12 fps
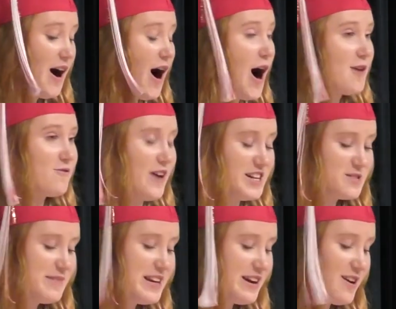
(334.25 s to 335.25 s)
Our
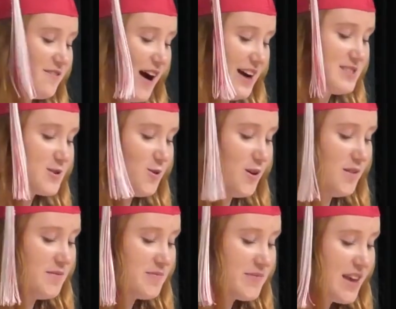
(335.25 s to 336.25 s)
freshman year of high school,
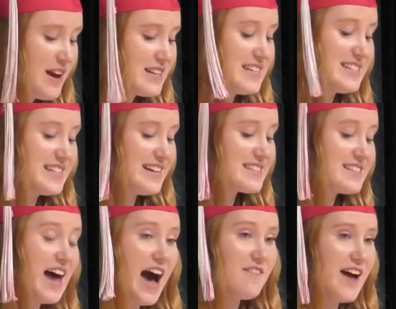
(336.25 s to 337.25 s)
Disney's
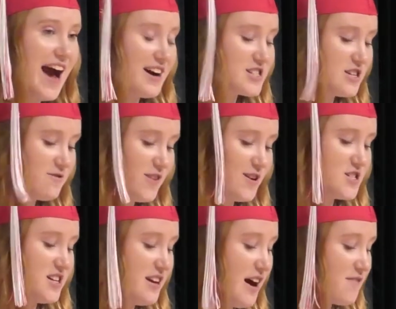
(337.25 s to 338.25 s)
live-action
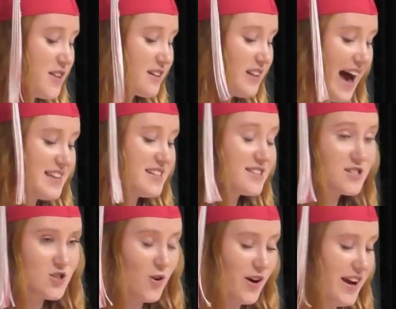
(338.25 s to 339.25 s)
version of the classic
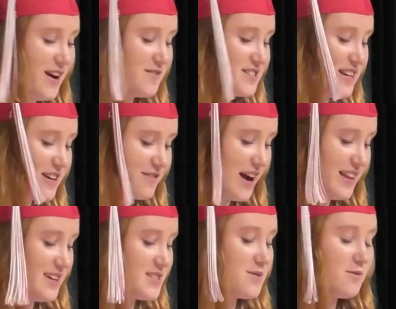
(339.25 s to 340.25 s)
story of
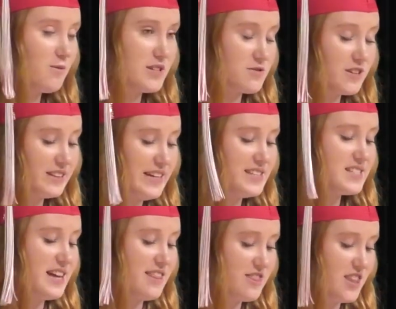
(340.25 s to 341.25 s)
Cinderella's was
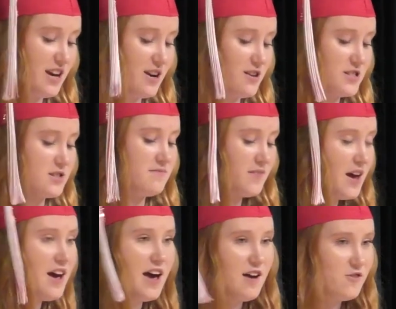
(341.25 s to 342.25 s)
released in theaters.
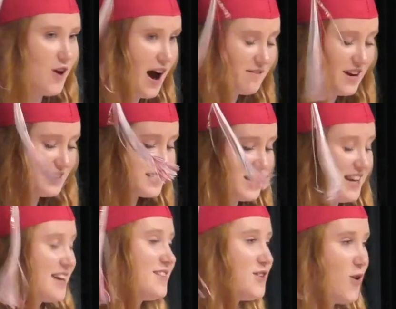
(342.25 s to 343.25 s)
If you have not seen
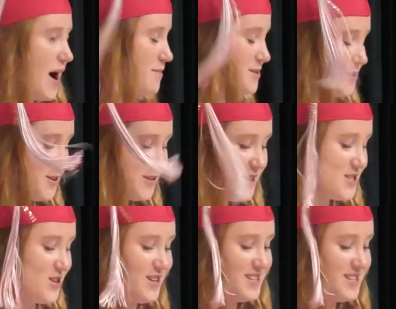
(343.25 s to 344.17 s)
it, you absolutely should.